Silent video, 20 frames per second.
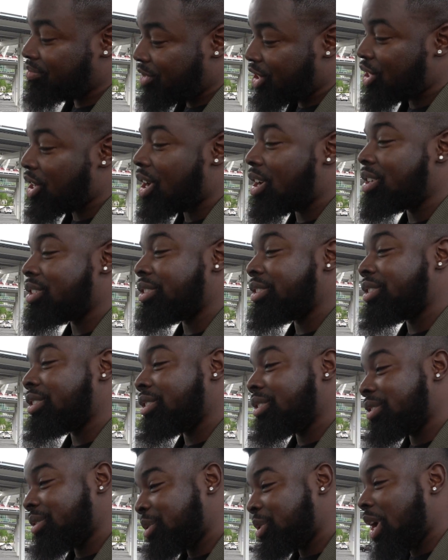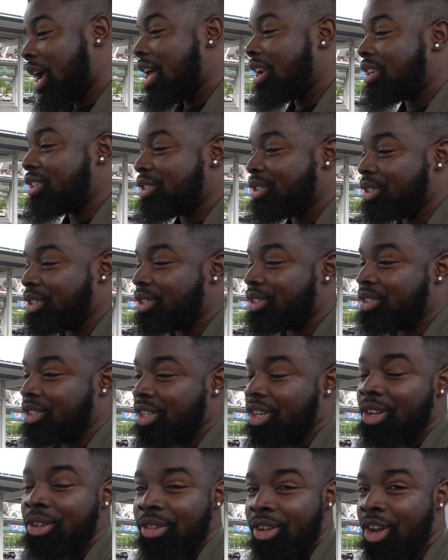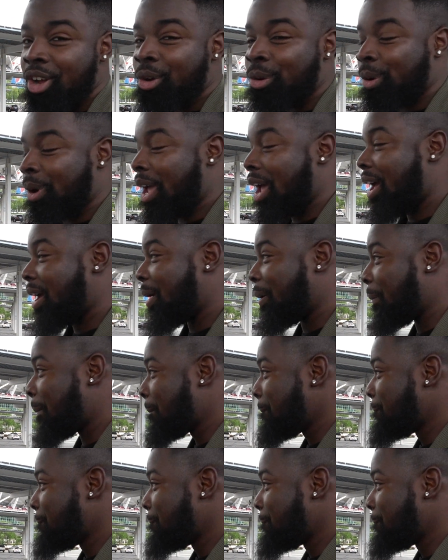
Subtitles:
Chargers, Challengers, you know, the whole nine.